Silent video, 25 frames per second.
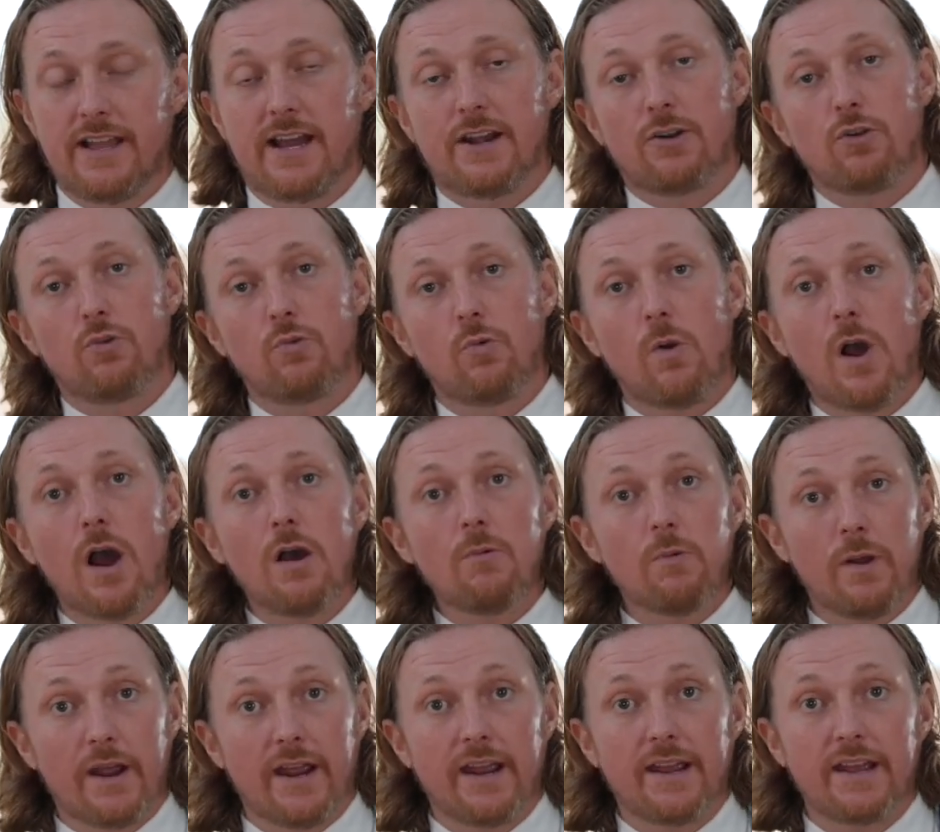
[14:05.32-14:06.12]
that
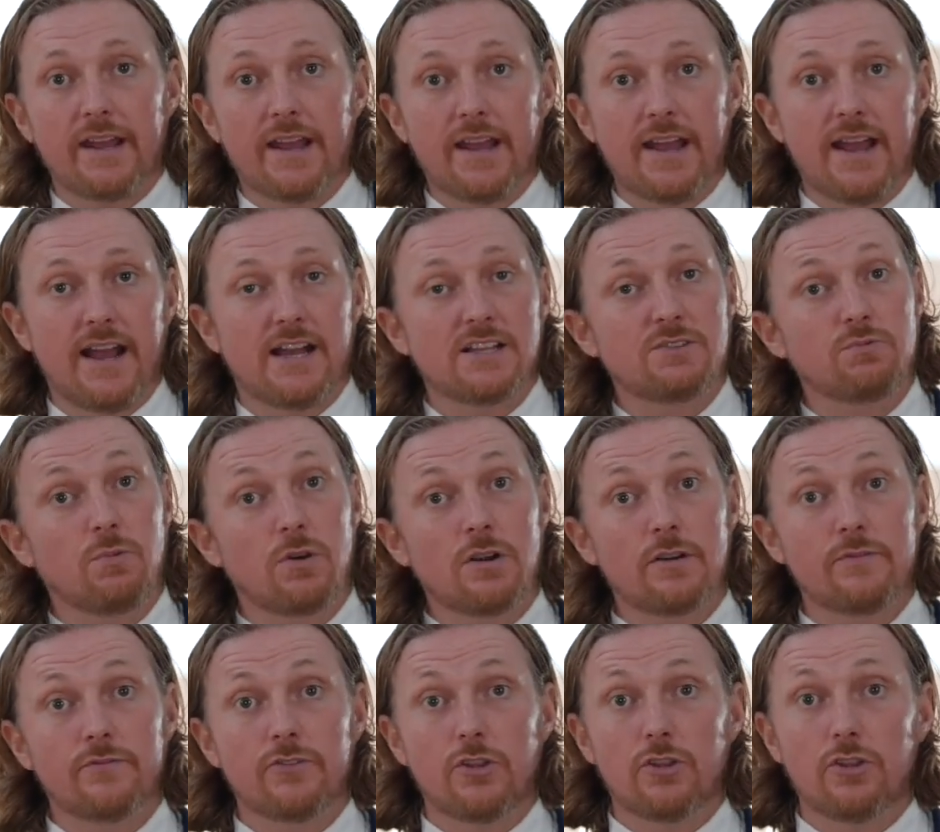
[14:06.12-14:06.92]
Huawei has
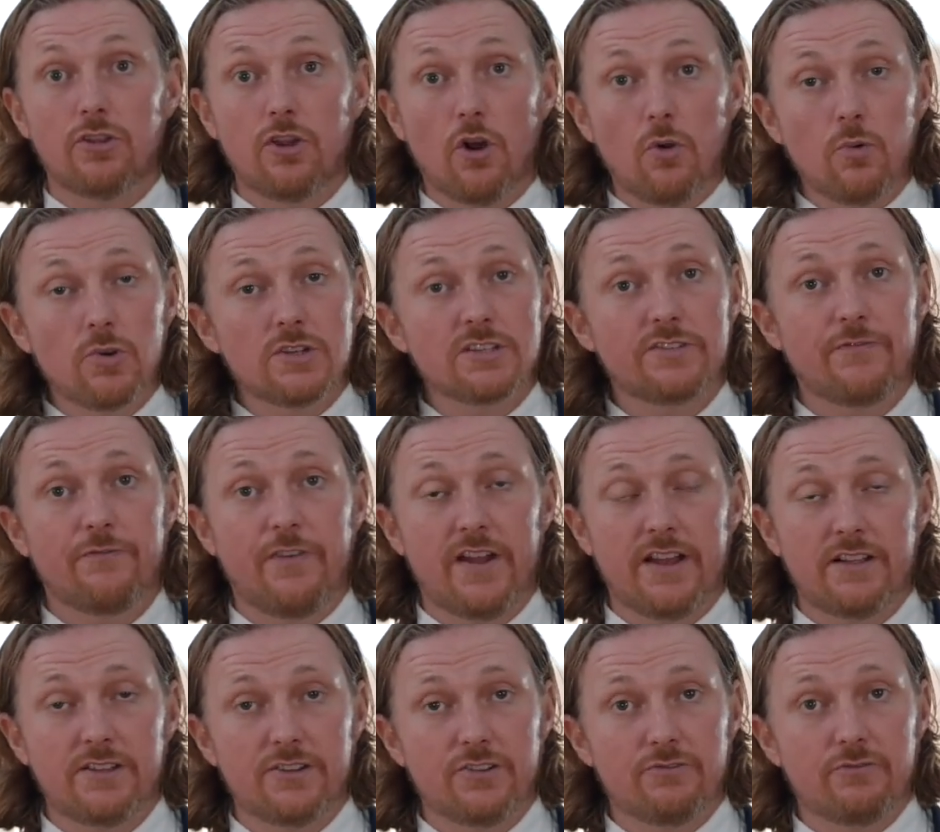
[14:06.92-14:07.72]
one of the lowest
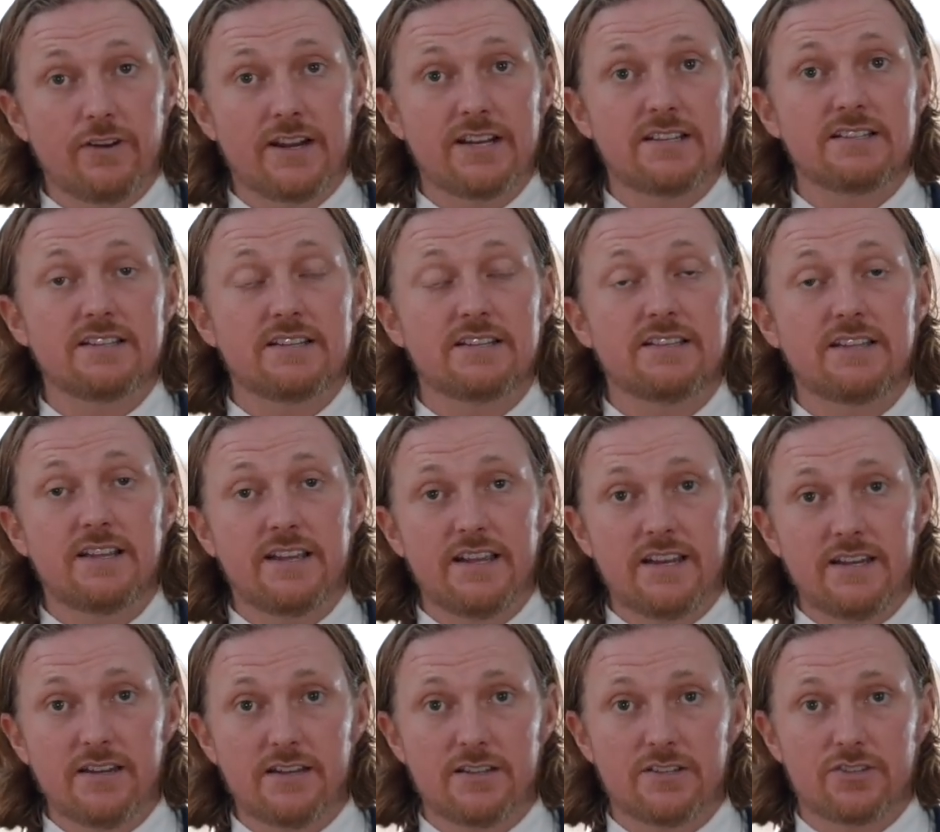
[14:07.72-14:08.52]
failure rates in
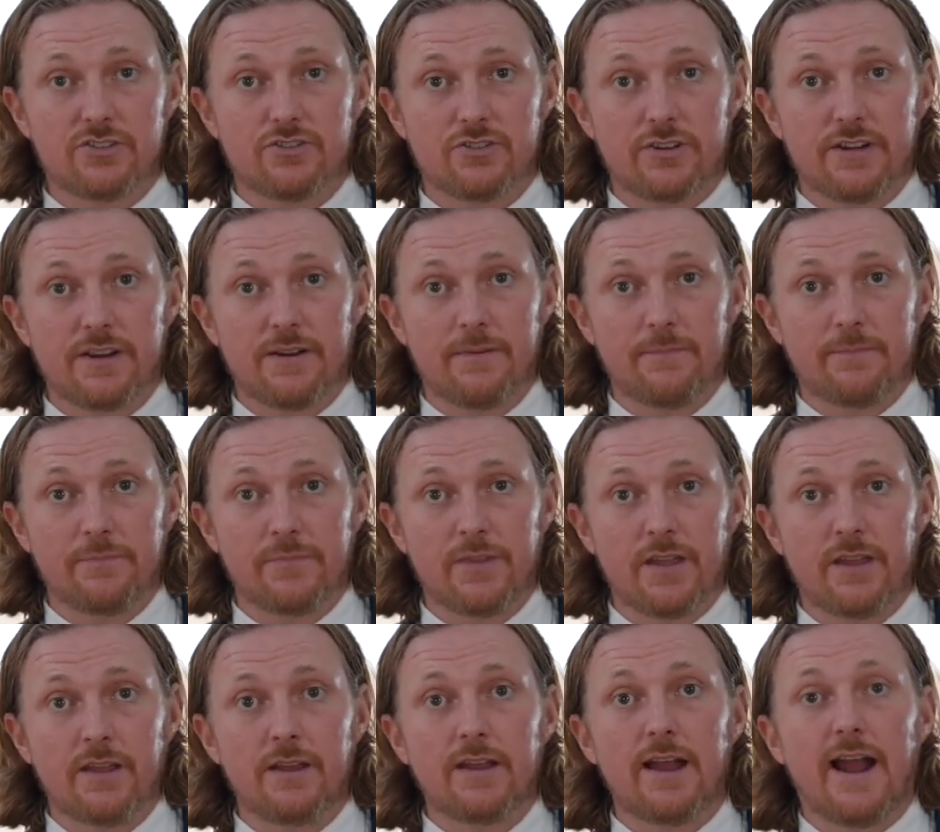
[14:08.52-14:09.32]
the industry,
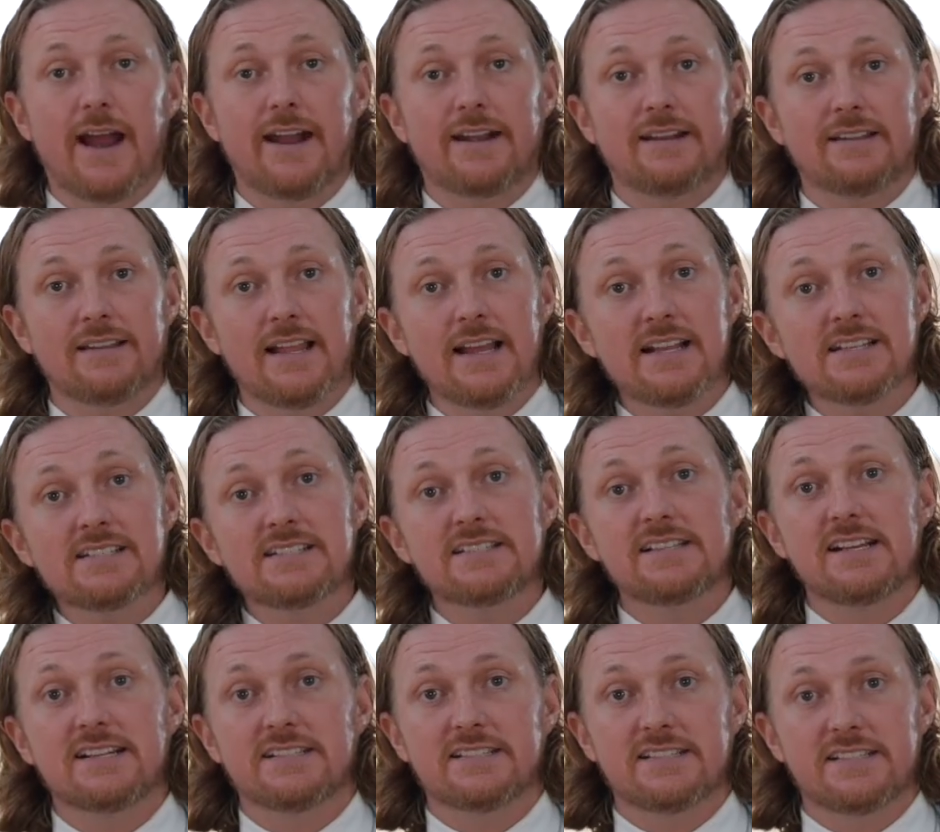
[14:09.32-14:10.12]
at
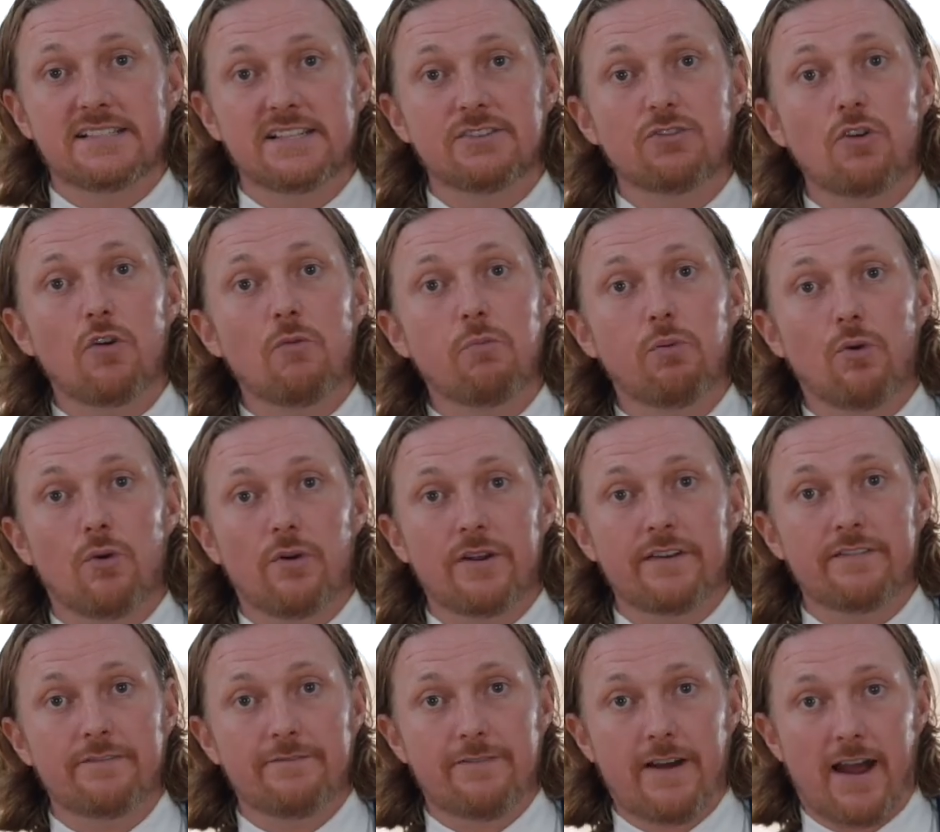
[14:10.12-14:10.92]
less than
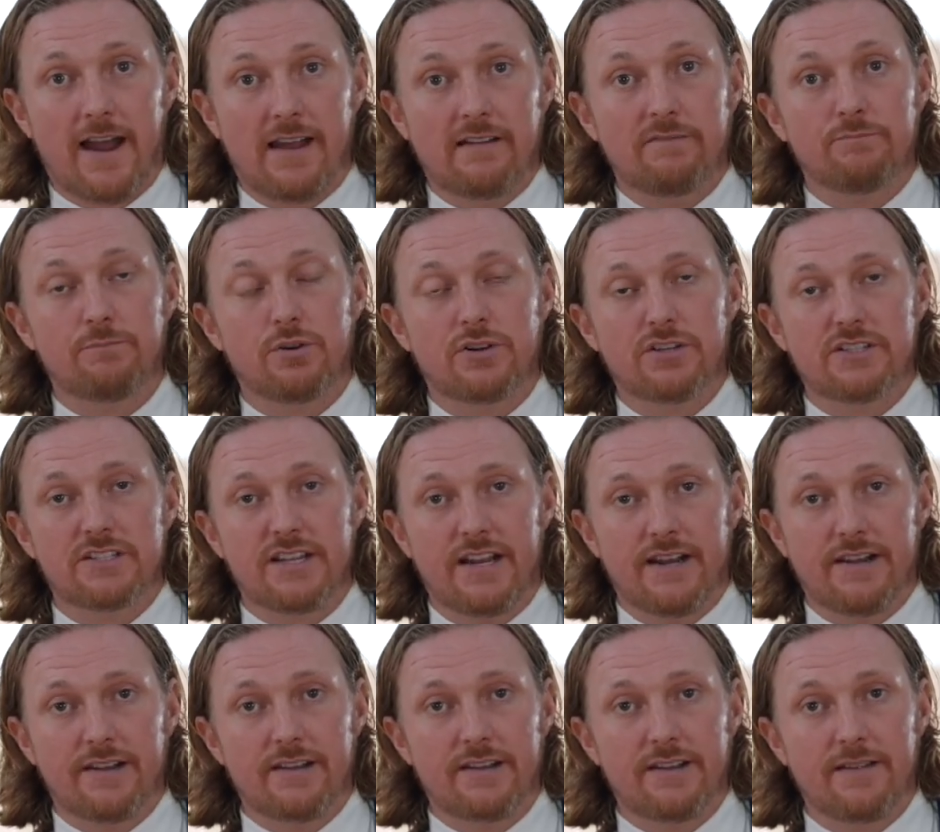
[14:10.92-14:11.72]

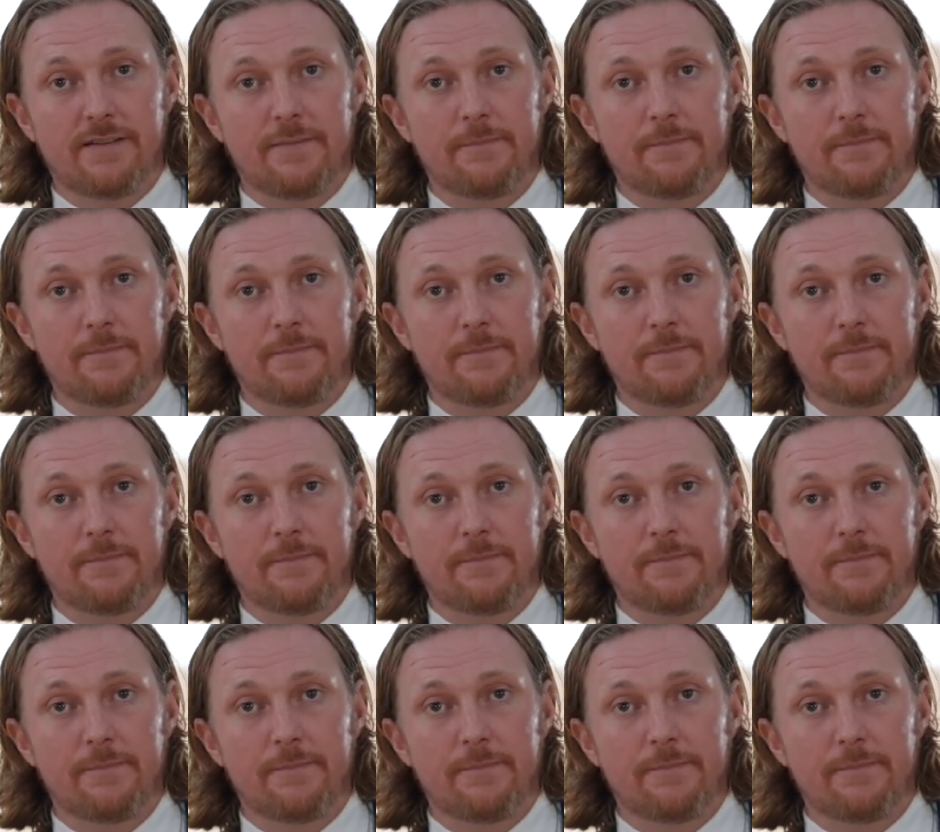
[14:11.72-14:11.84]
0.5%.